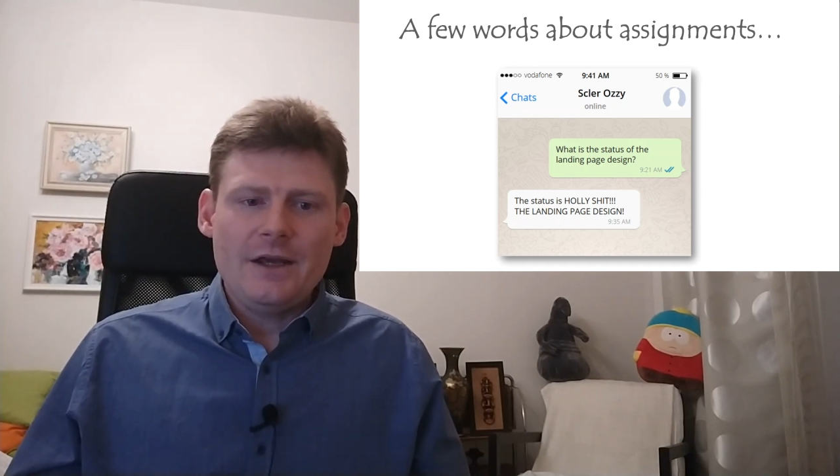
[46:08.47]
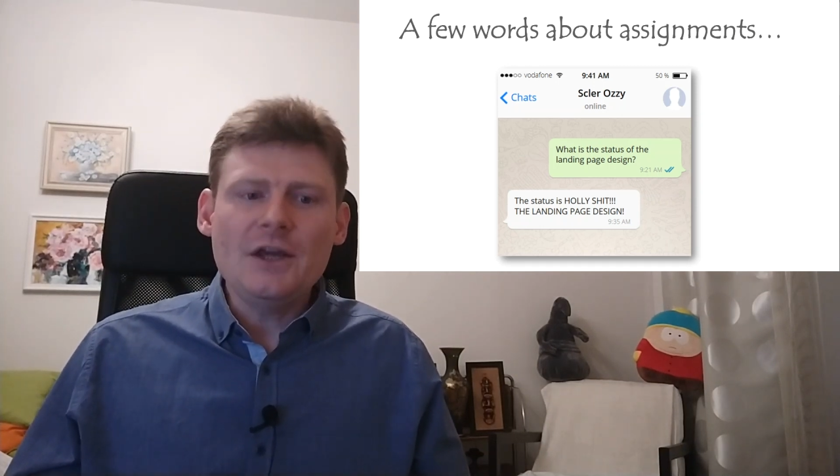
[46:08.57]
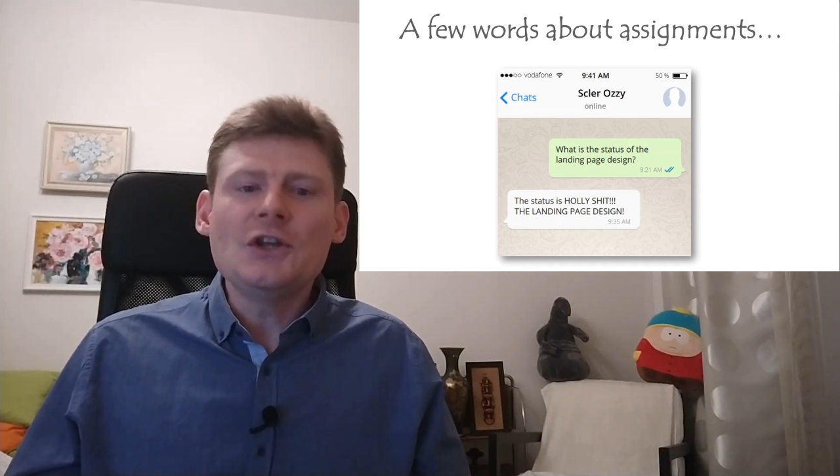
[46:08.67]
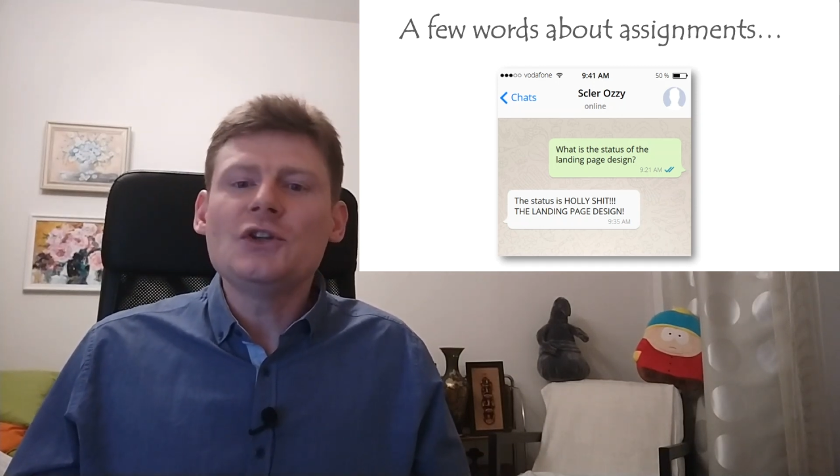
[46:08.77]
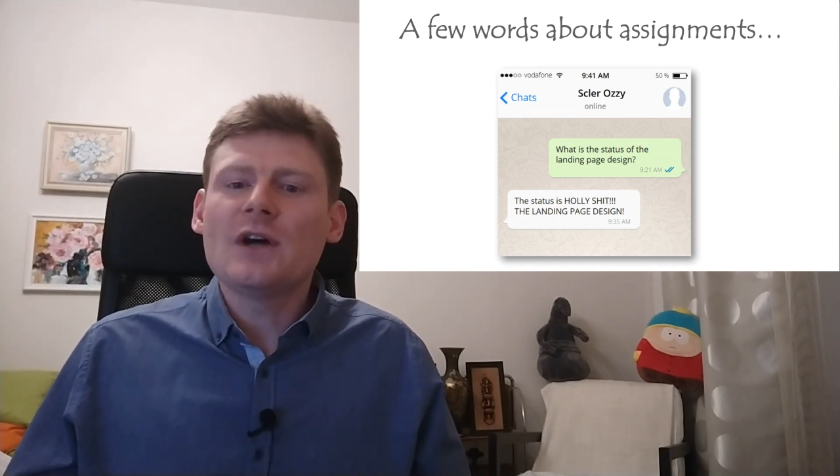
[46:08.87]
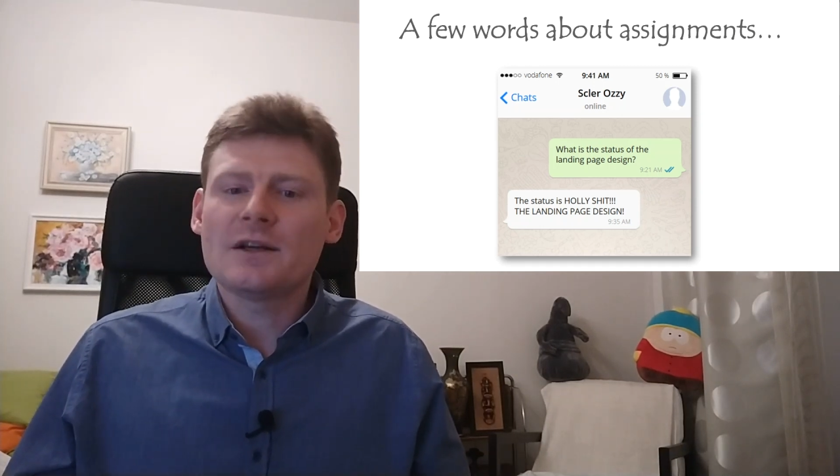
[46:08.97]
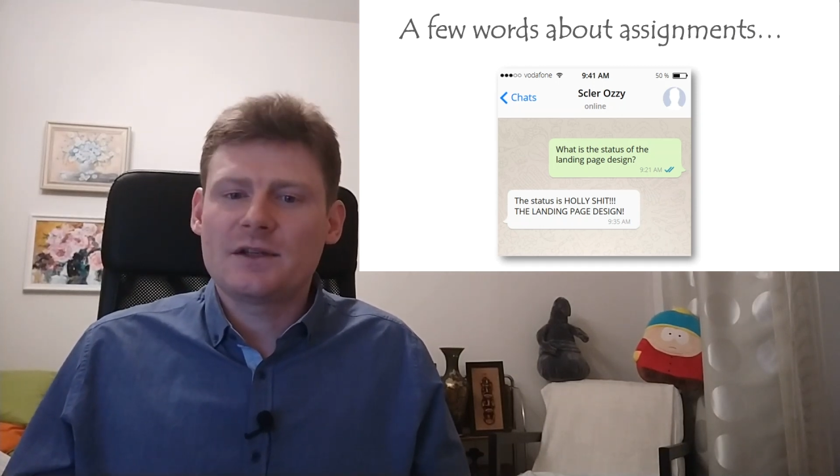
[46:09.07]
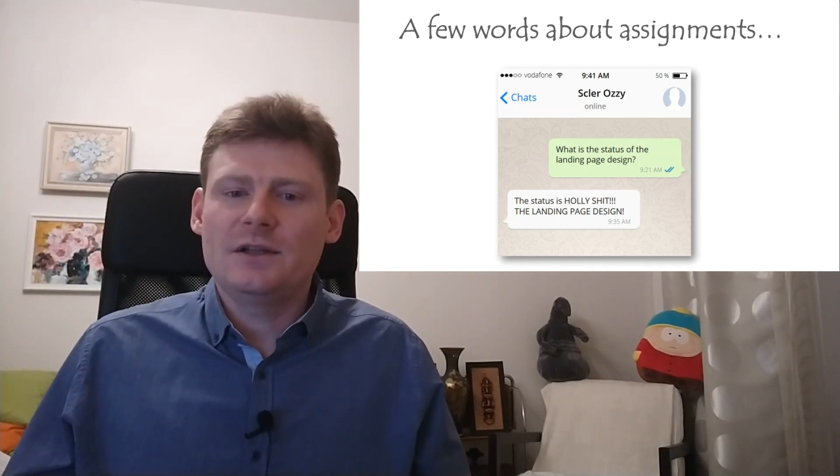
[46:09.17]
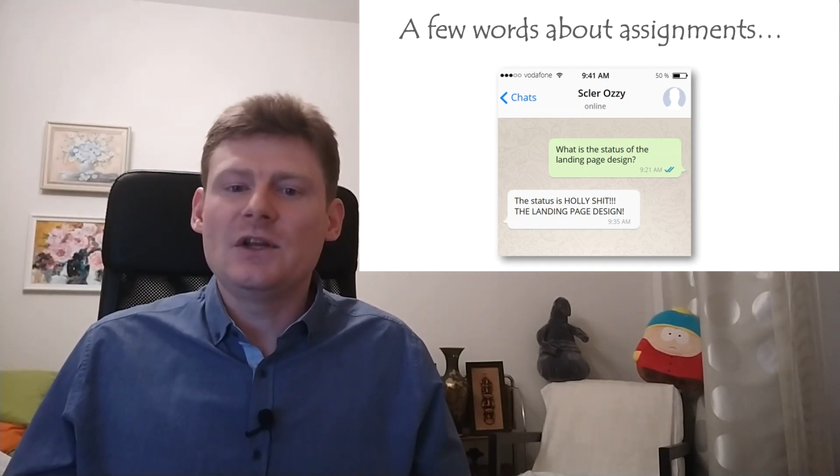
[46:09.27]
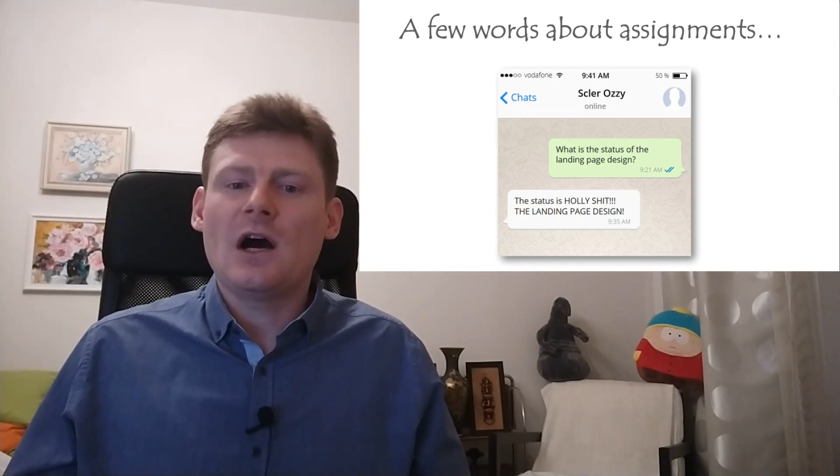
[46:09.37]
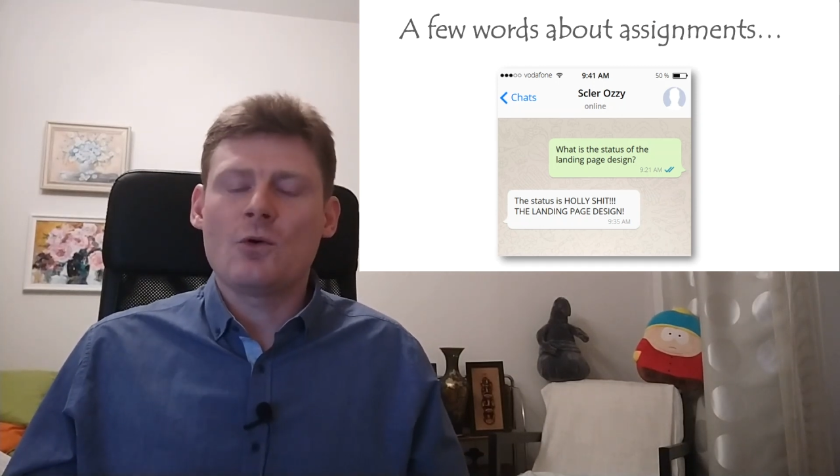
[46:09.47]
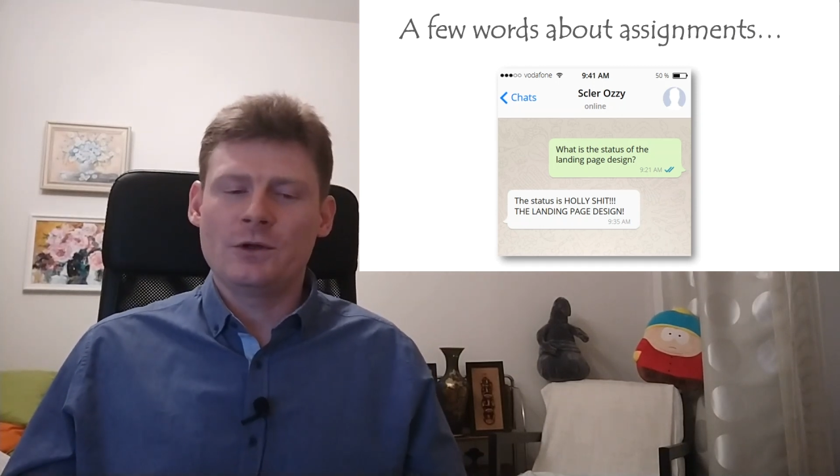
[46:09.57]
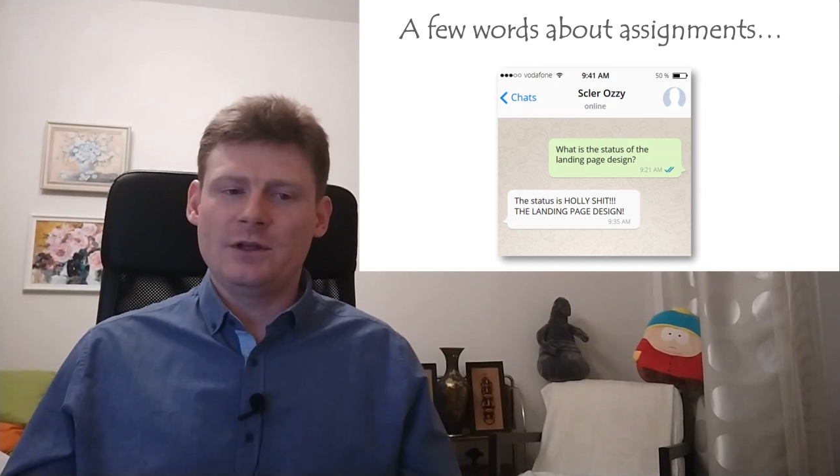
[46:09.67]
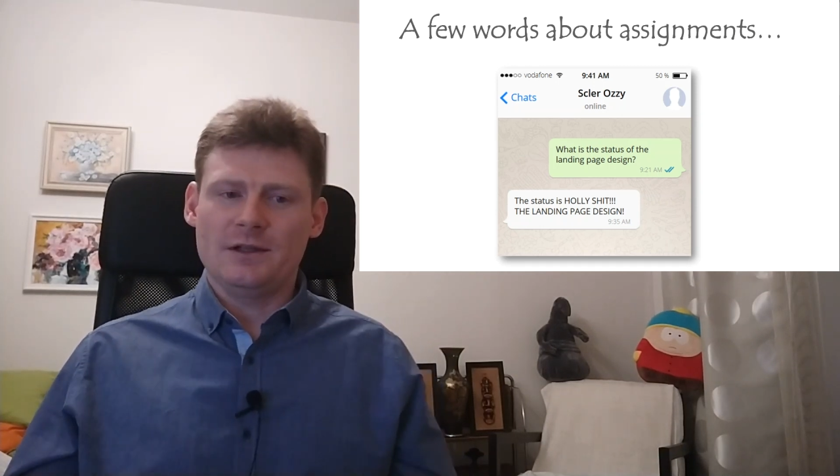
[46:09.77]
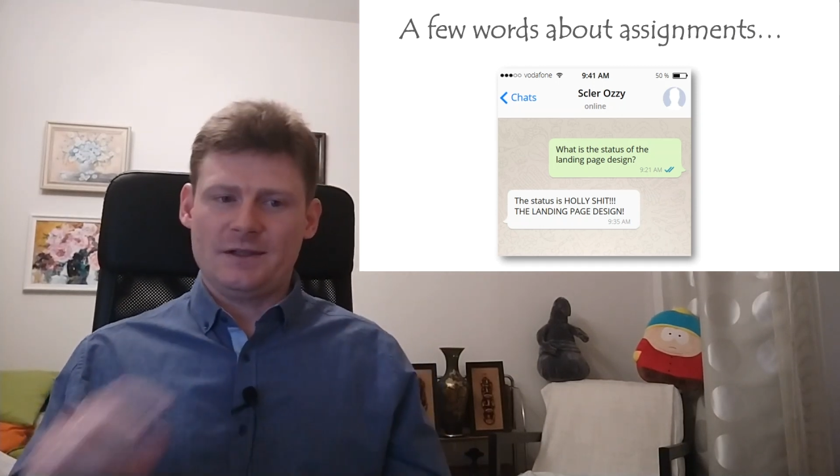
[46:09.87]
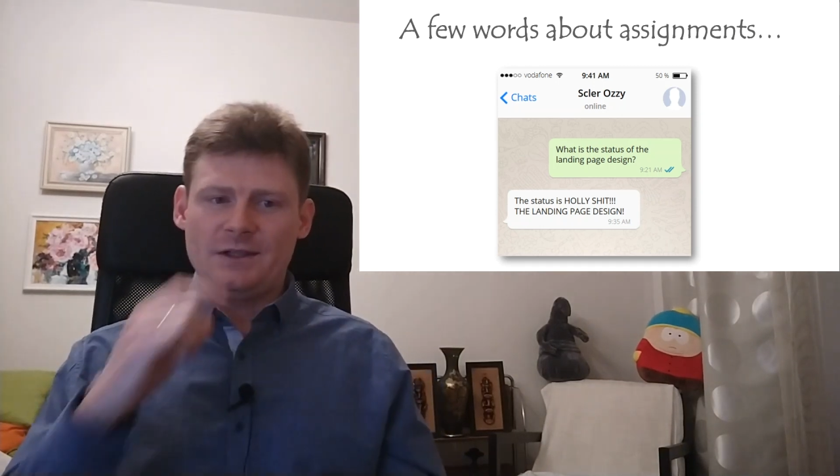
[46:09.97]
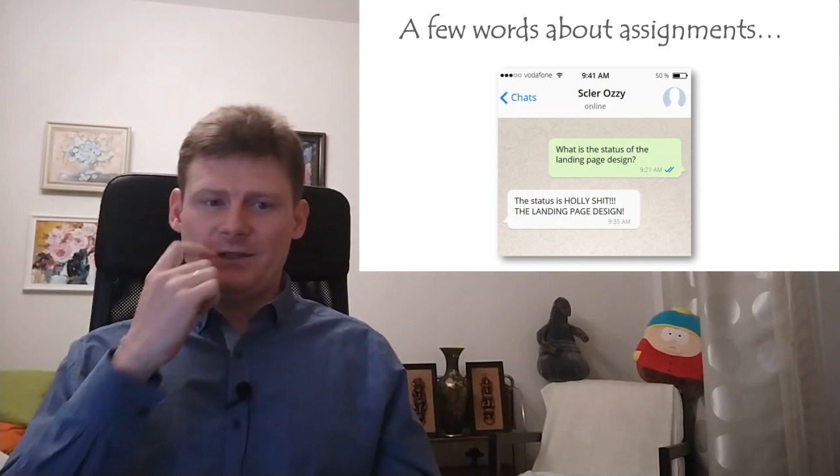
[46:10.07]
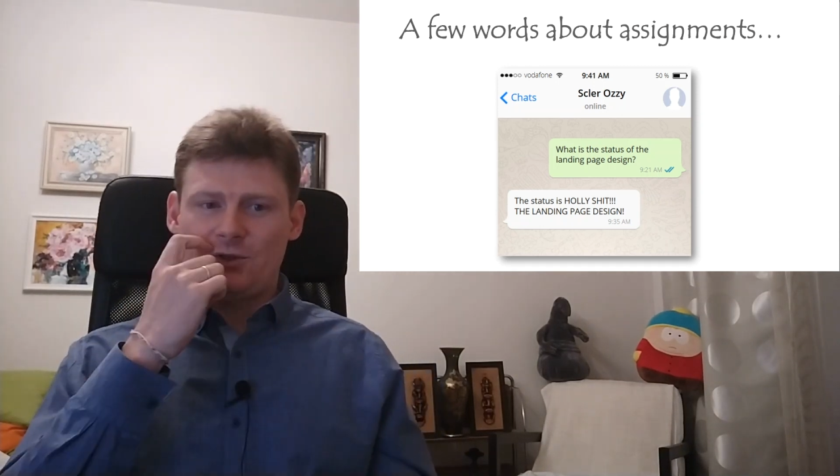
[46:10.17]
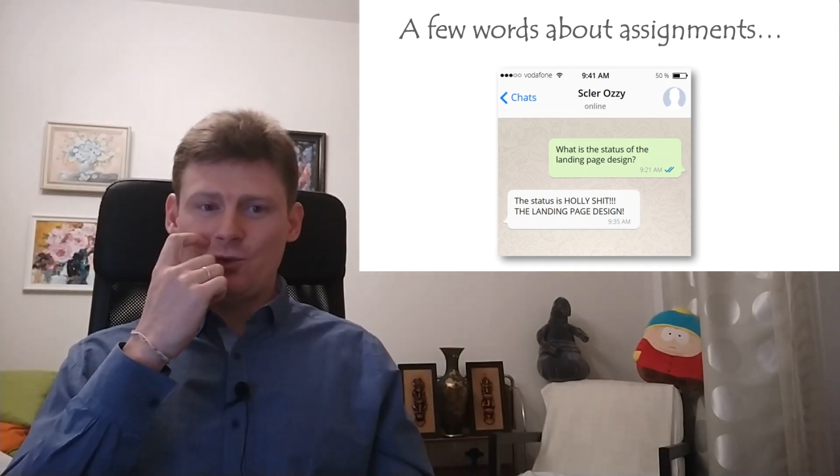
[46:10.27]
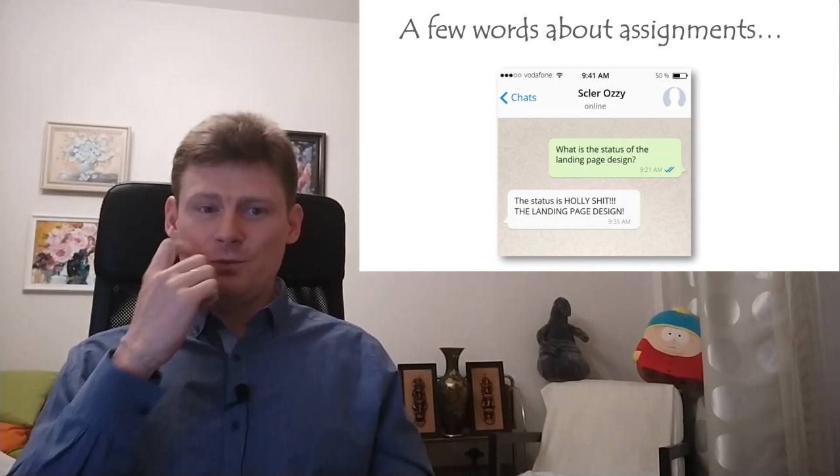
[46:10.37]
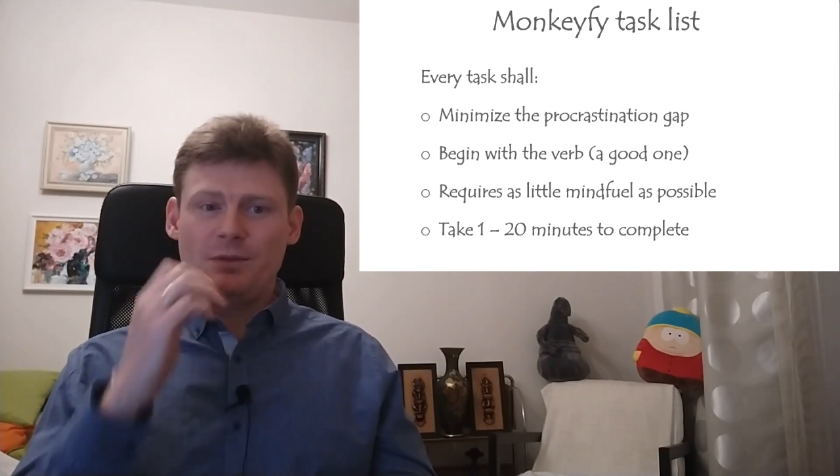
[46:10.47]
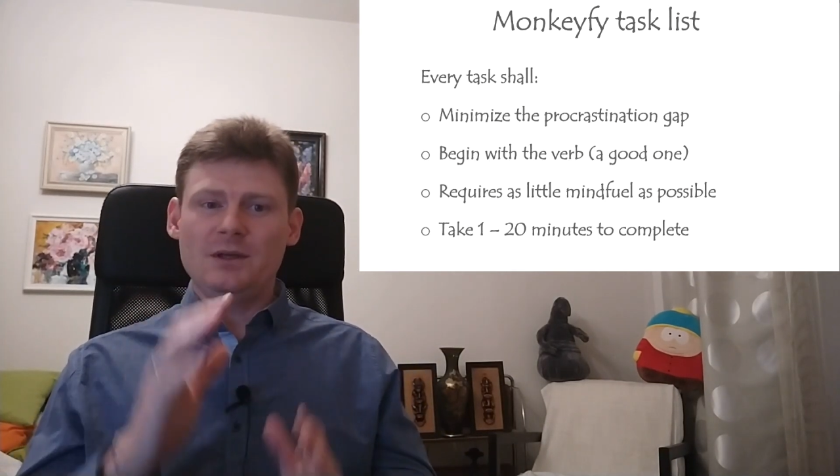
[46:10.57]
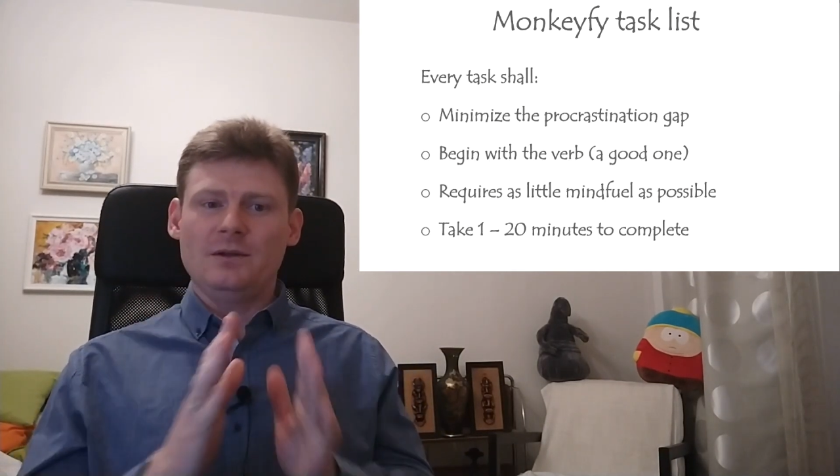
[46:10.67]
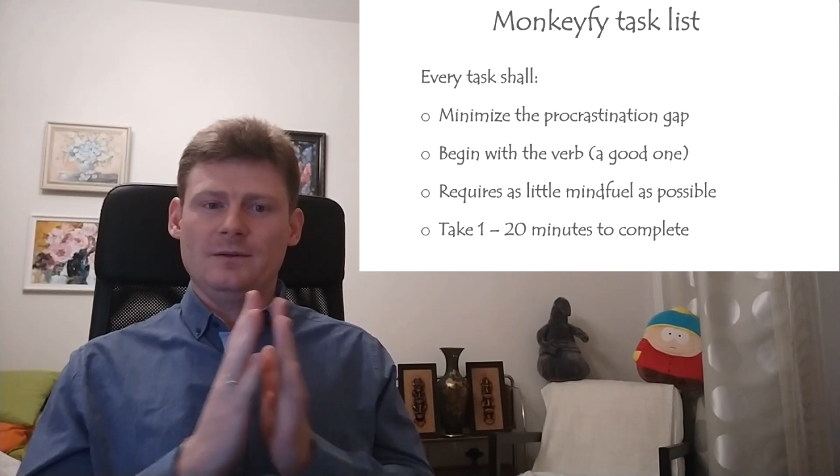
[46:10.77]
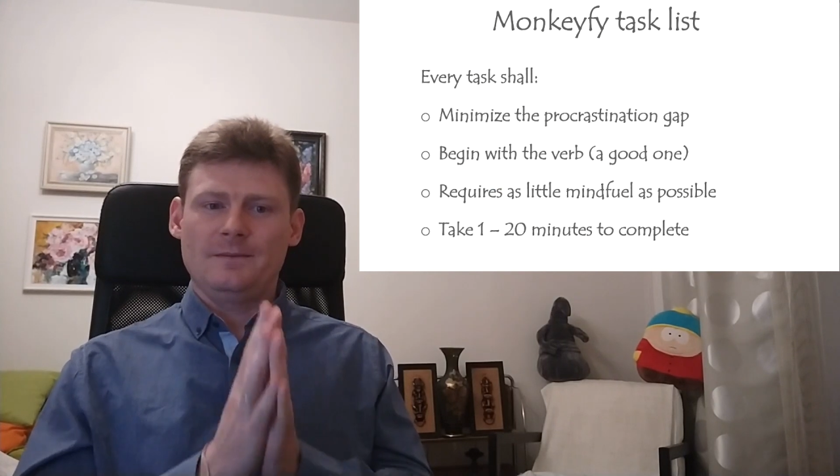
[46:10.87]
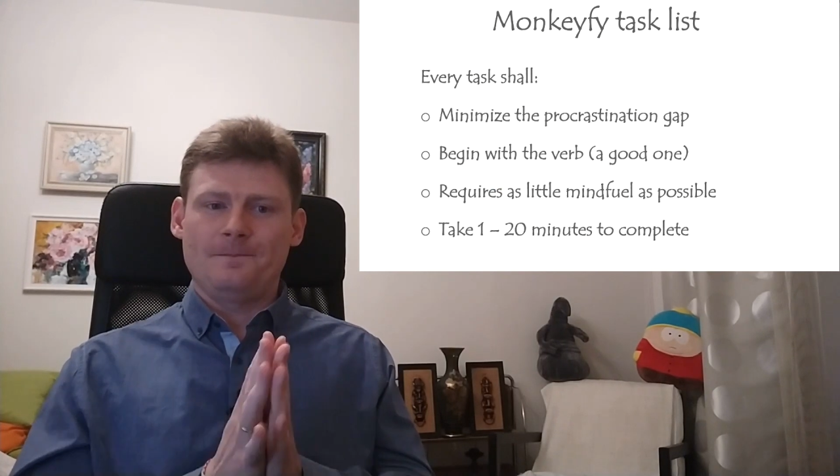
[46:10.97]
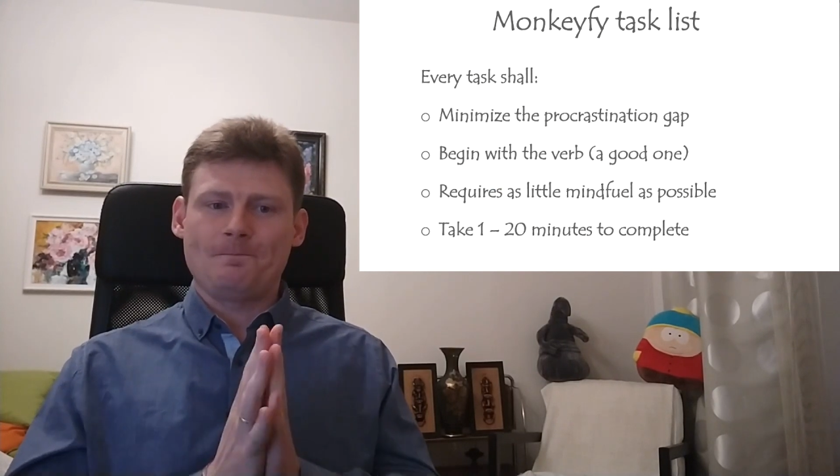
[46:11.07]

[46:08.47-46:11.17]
any task in our task list should be